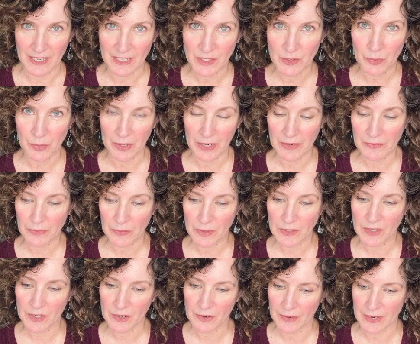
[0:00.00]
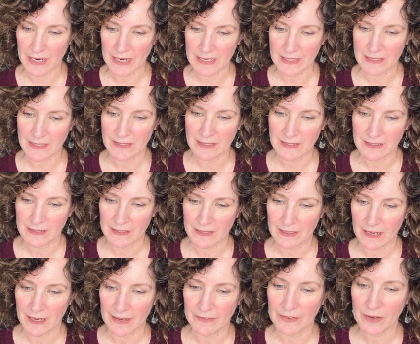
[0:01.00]
24 degrees
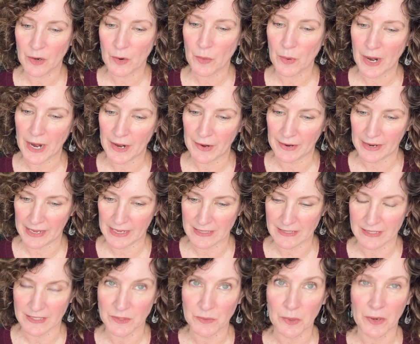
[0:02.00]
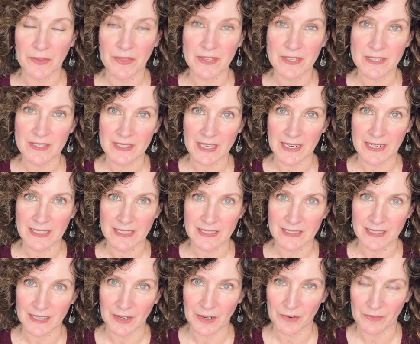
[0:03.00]
of Aquarius is where the sun is
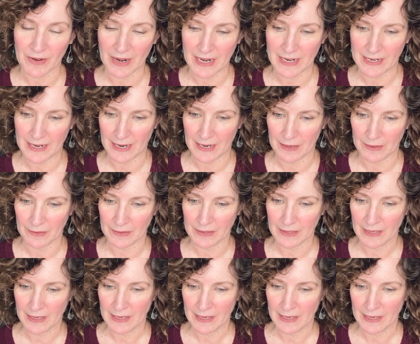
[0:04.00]
sitting right now.